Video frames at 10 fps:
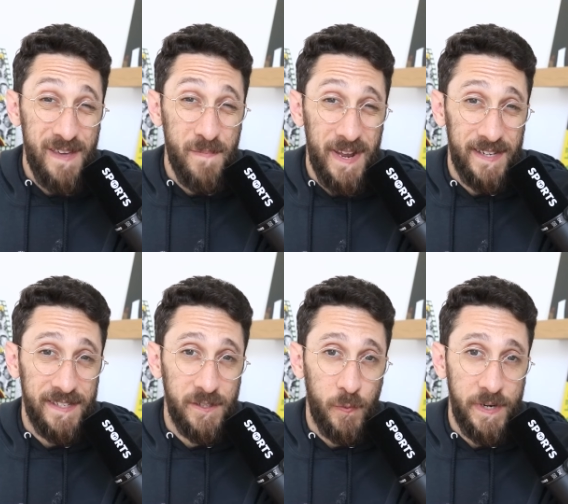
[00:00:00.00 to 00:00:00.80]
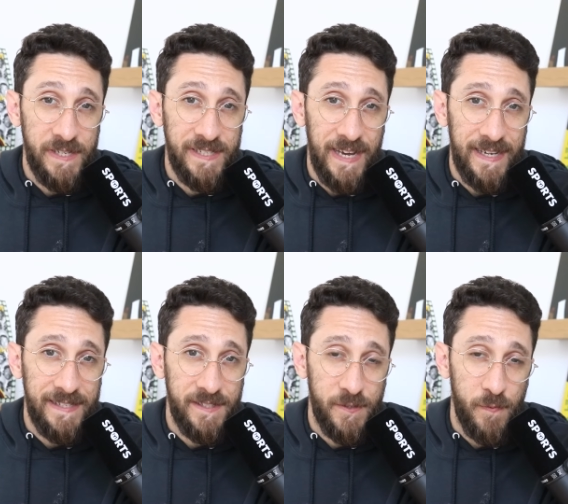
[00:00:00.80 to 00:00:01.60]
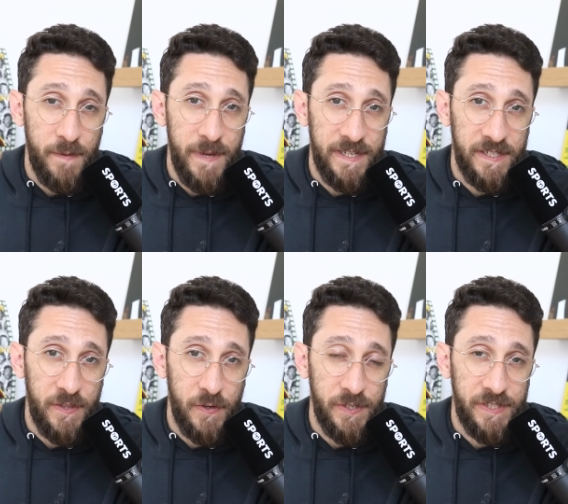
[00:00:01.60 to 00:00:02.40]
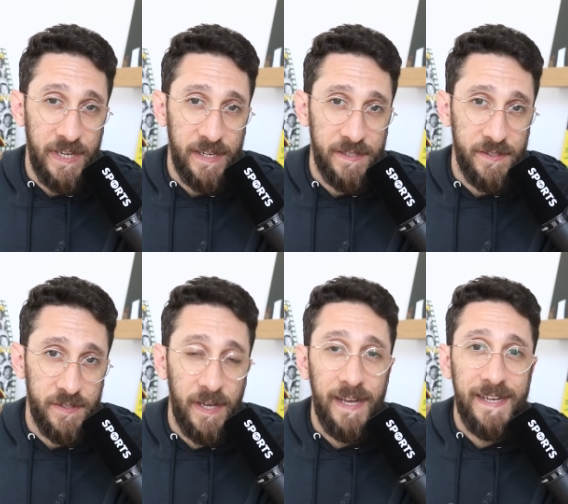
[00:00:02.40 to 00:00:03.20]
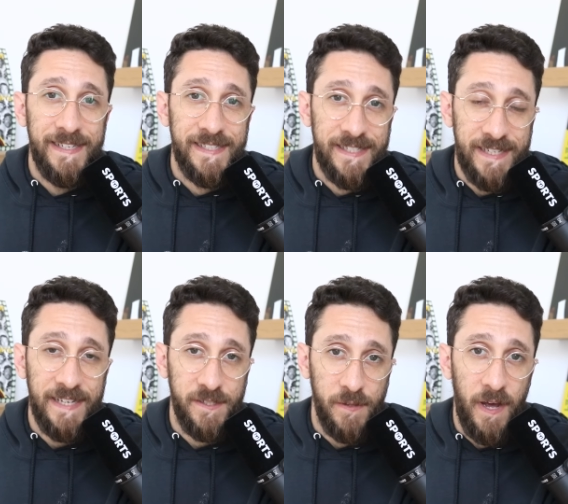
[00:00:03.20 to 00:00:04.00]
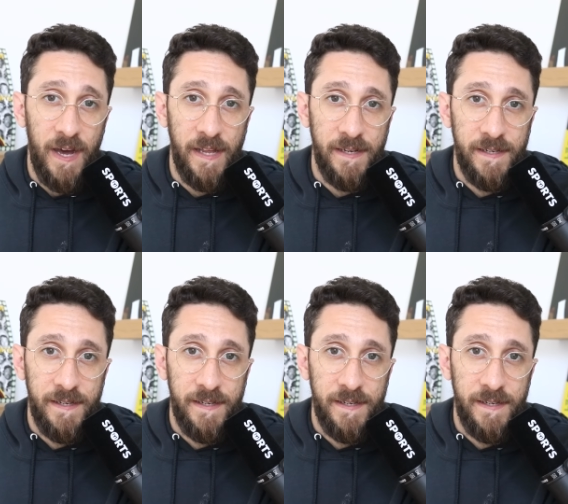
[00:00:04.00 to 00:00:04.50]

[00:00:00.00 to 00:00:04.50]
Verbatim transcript: minutes and 20 seconds, 3 minutes and 30 seconds says a lot.